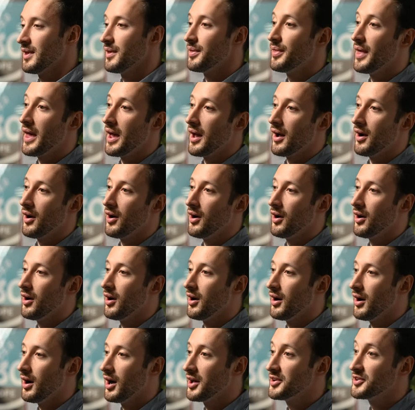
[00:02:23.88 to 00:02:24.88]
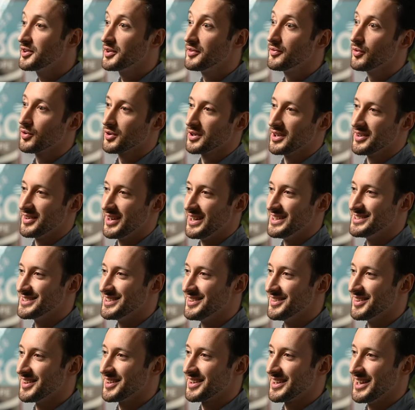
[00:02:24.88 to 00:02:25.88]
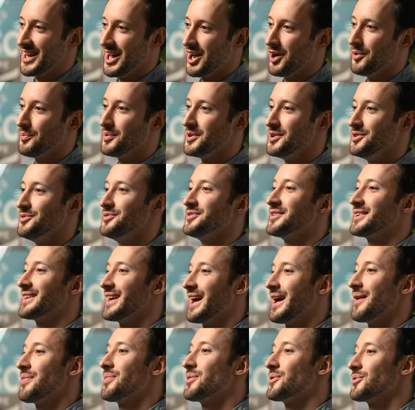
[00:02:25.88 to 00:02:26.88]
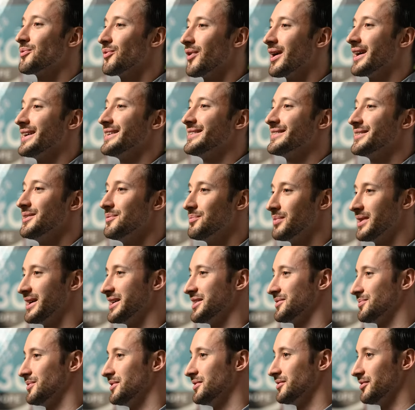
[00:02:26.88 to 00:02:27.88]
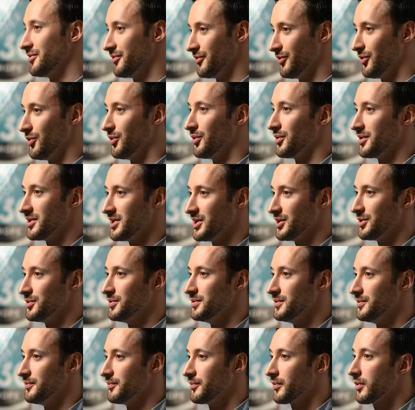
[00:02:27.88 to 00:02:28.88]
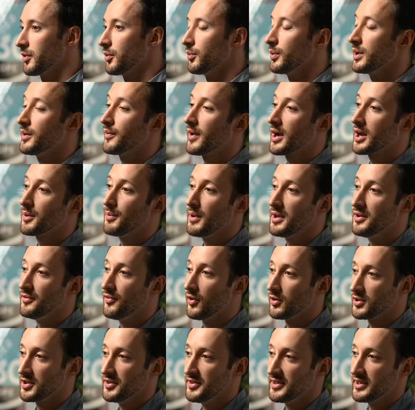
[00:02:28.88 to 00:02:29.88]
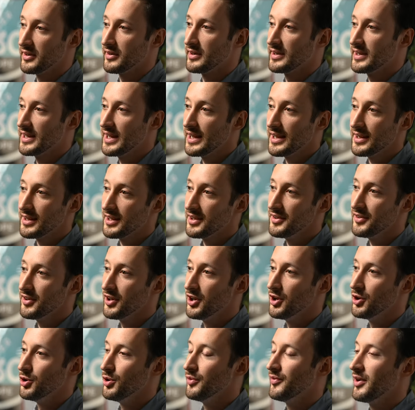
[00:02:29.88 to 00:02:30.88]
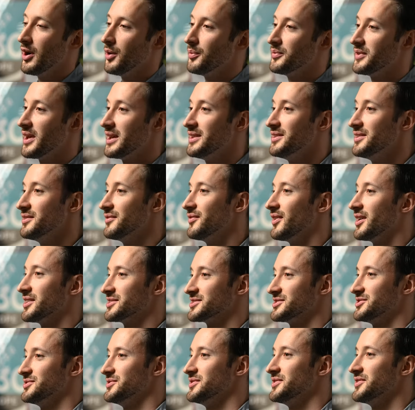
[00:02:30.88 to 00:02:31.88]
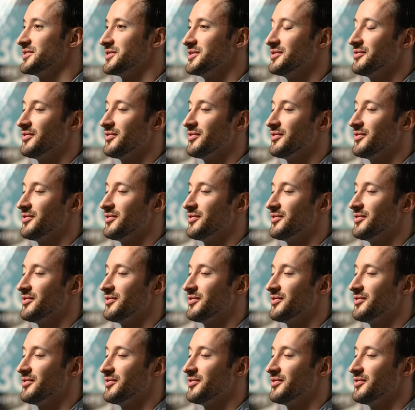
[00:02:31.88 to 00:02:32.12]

There are hundreds of organizations that can help you to get the right placement for you. We recommend Volunteering England, who have helped tens of our students to